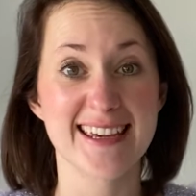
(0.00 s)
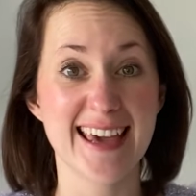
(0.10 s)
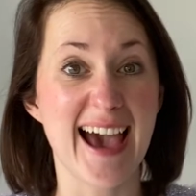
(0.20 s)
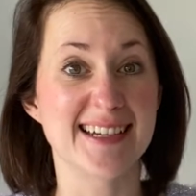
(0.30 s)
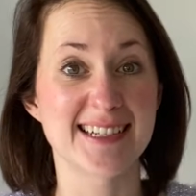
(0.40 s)

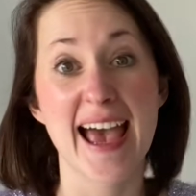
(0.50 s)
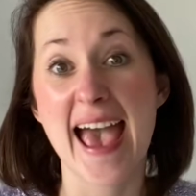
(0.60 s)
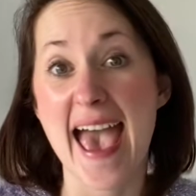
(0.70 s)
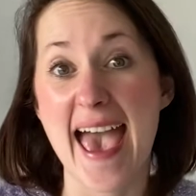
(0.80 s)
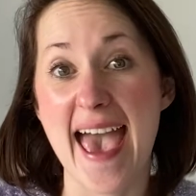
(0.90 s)
get
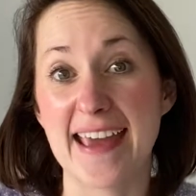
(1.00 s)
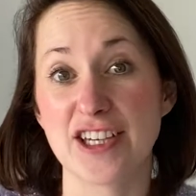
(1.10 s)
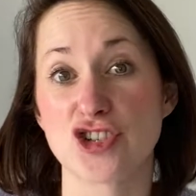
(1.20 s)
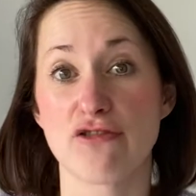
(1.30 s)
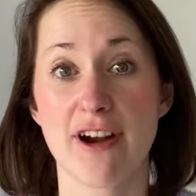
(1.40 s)
a
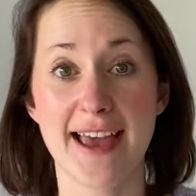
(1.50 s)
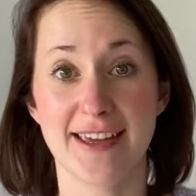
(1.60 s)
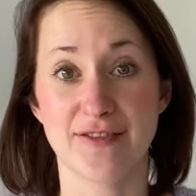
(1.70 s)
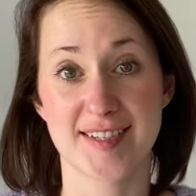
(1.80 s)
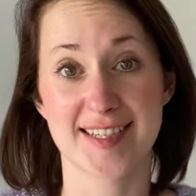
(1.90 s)
tray
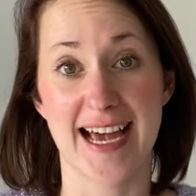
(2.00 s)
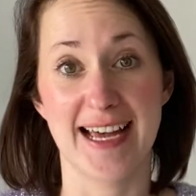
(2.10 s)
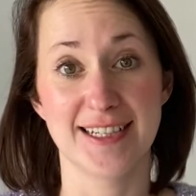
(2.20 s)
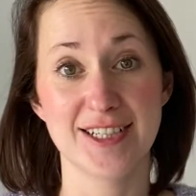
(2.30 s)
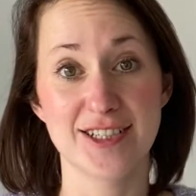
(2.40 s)
of
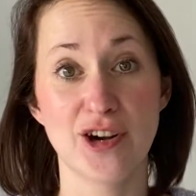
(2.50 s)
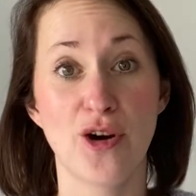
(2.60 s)
sand